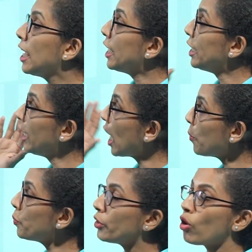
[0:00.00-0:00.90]

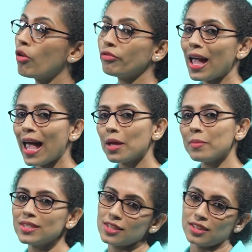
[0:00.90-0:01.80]
number of
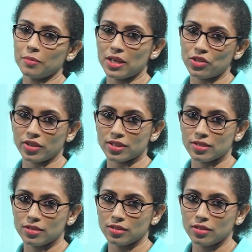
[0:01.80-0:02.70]
elements in the
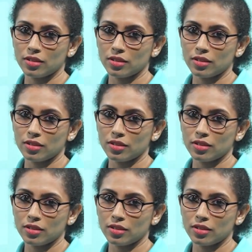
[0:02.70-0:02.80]
matrix.